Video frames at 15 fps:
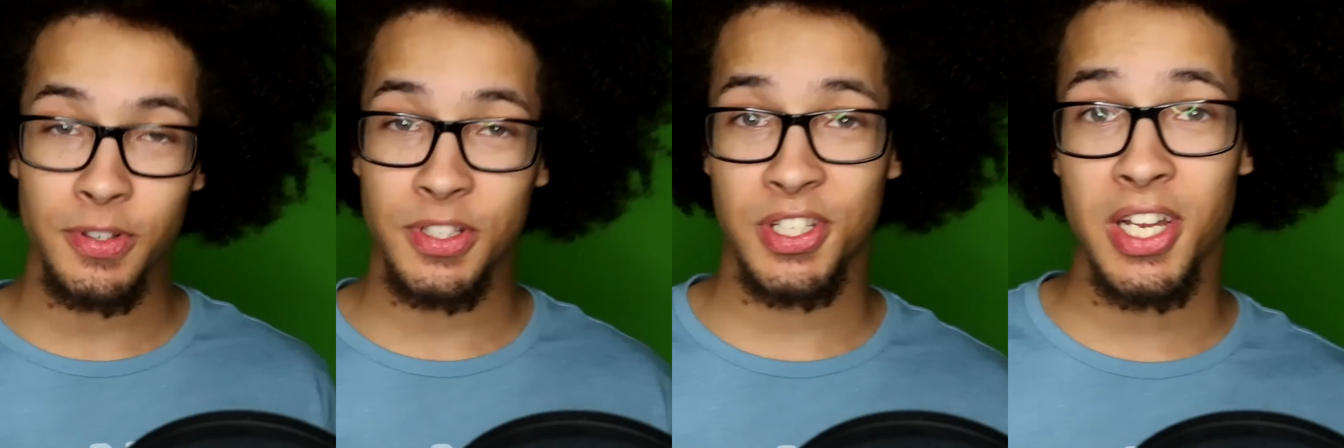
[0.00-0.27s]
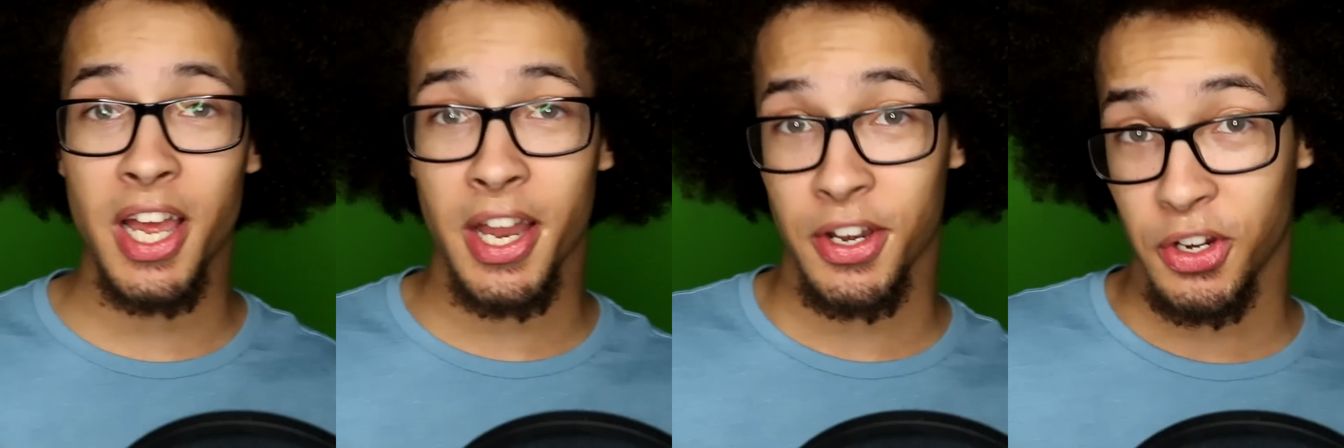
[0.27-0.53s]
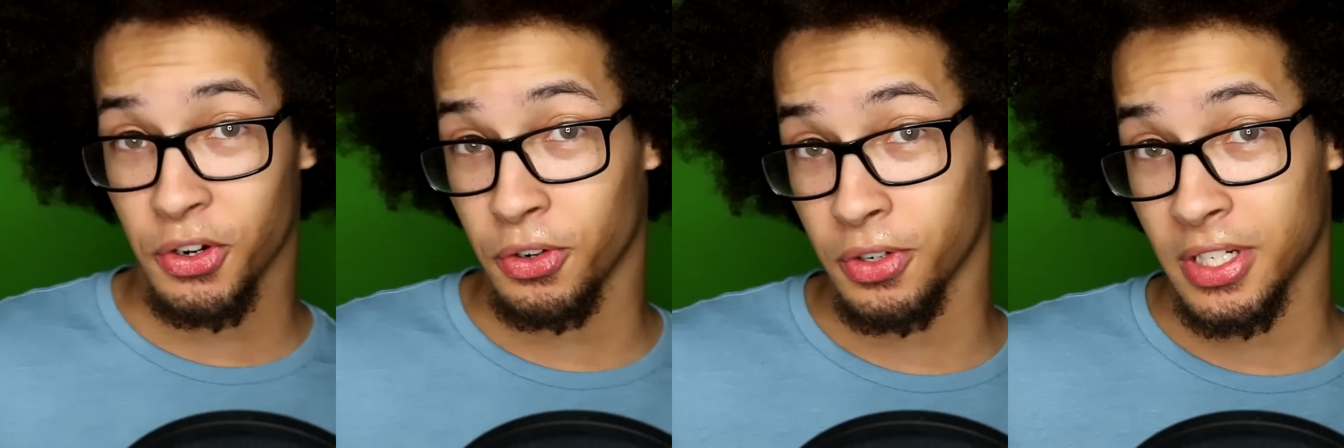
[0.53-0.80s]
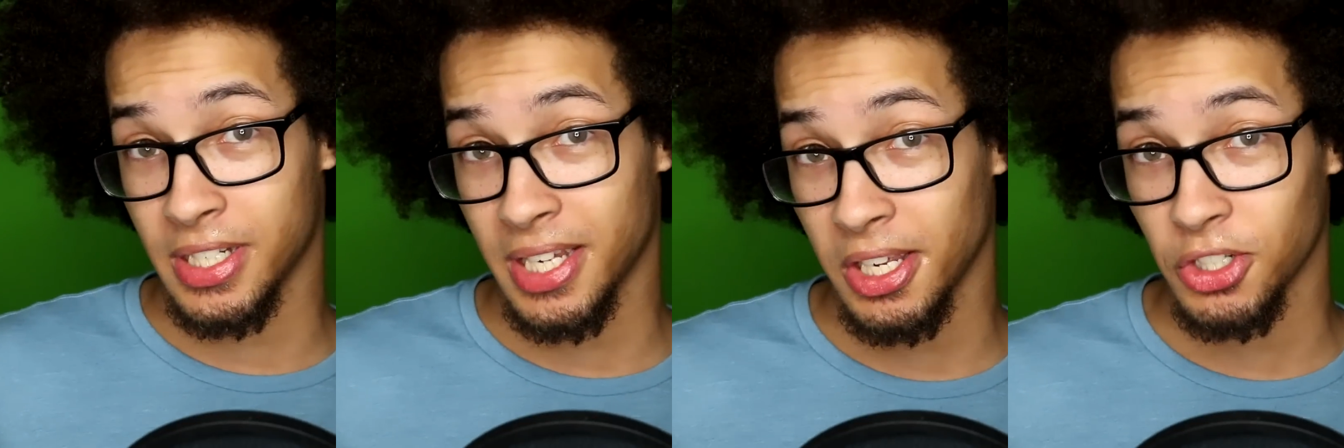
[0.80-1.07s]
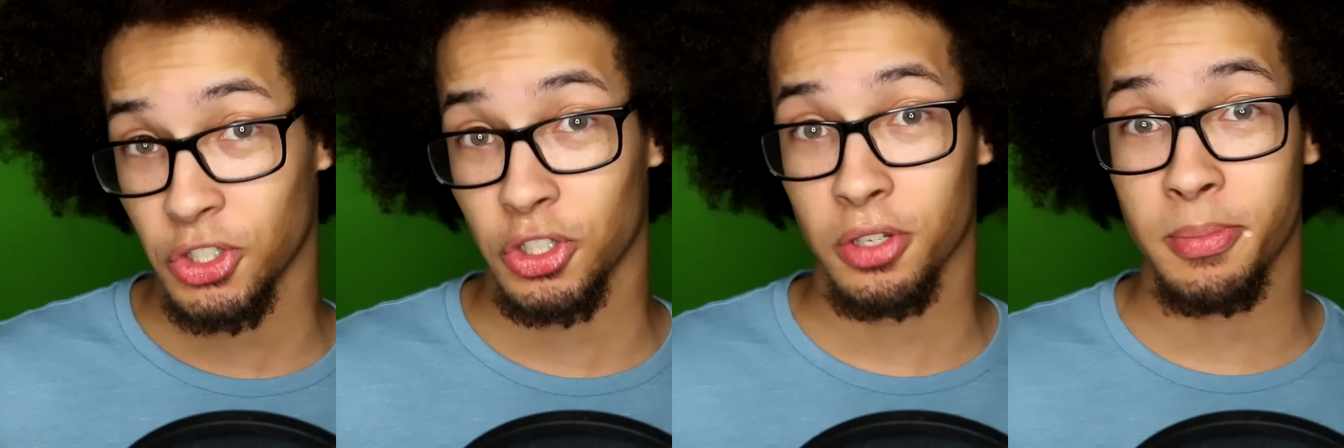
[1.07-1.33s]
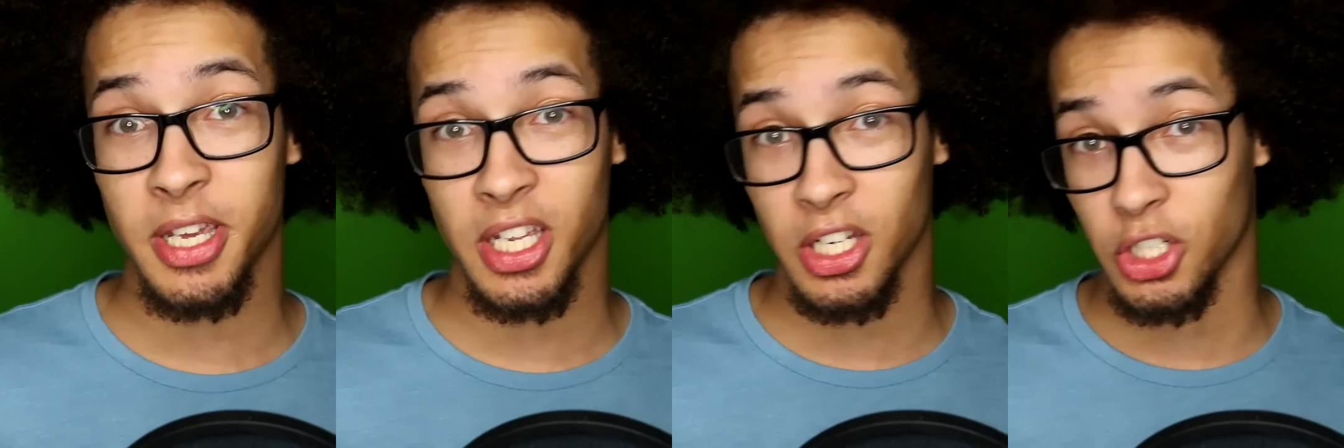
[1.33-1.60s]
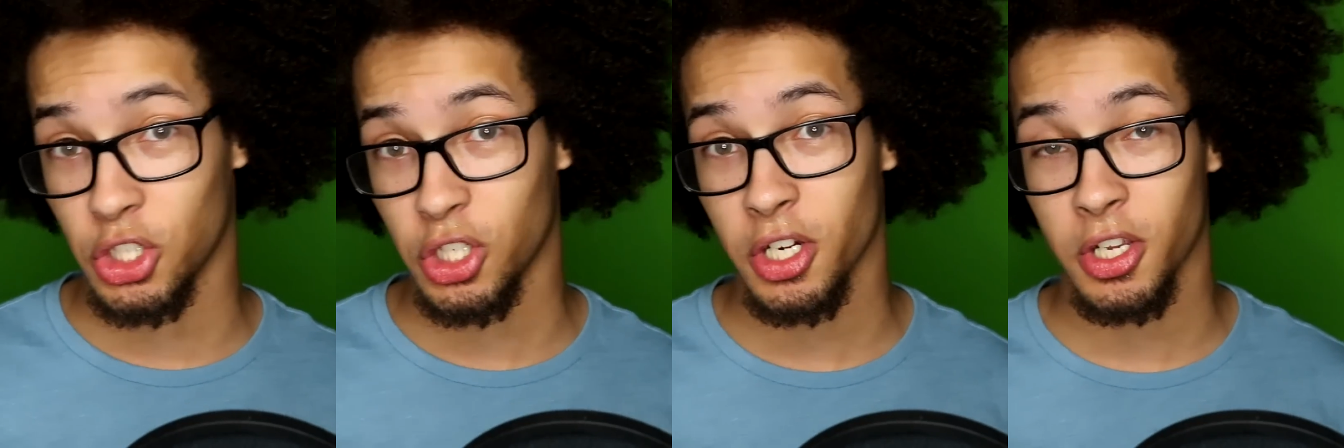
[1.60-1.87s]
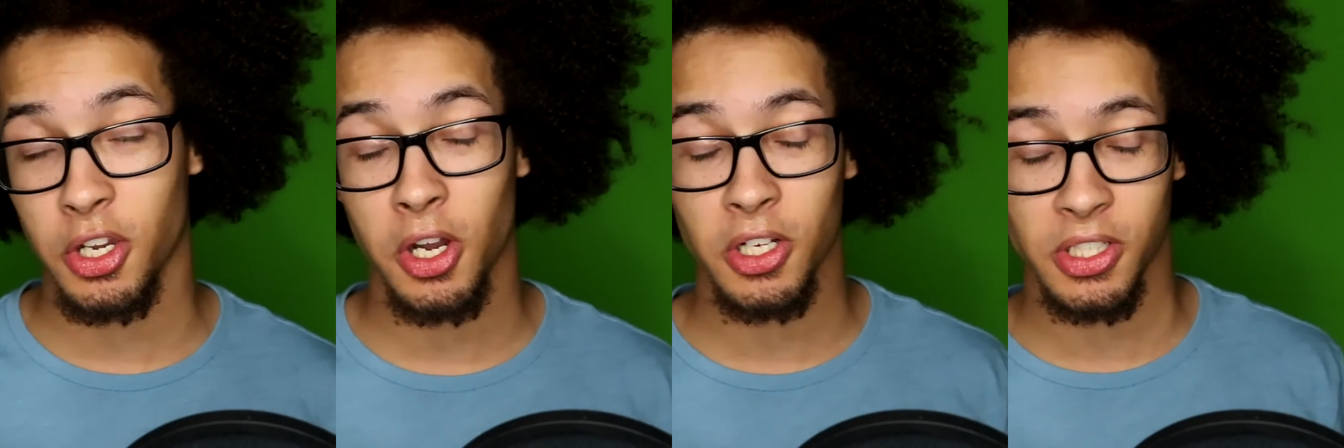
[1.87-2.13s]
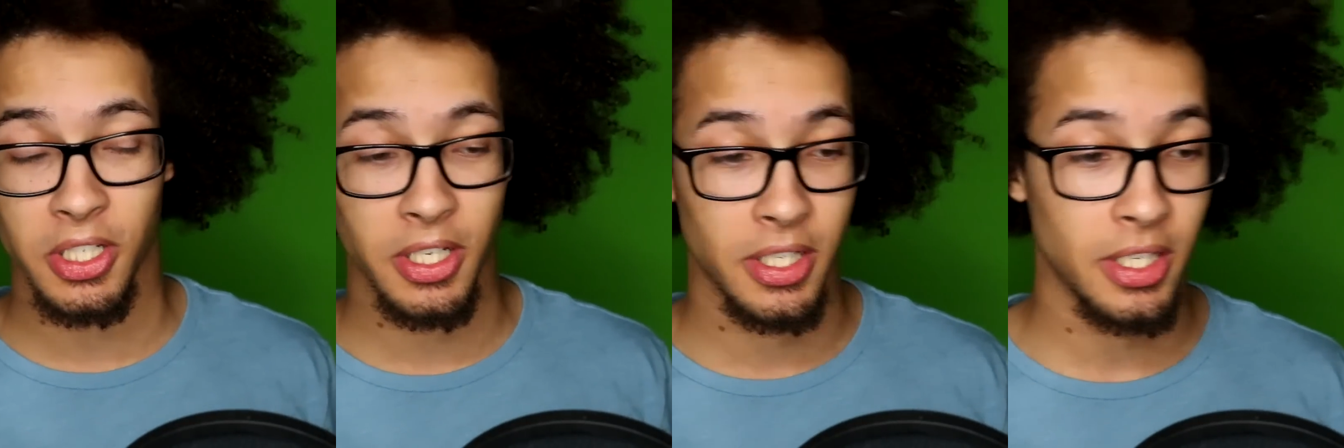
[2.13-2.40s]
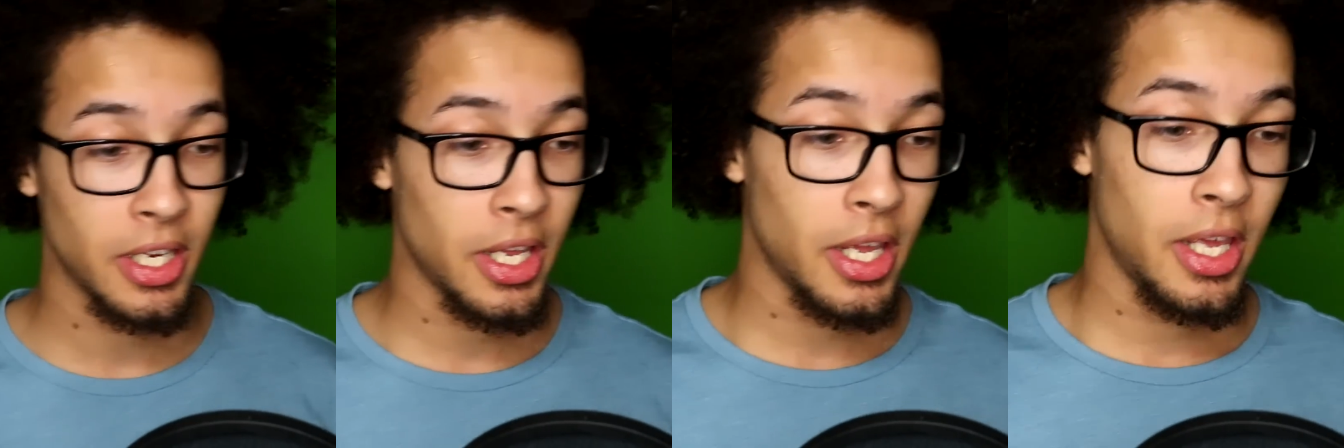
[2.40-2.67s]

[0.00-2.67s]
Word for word: if it's not, you're intentionally making shitty content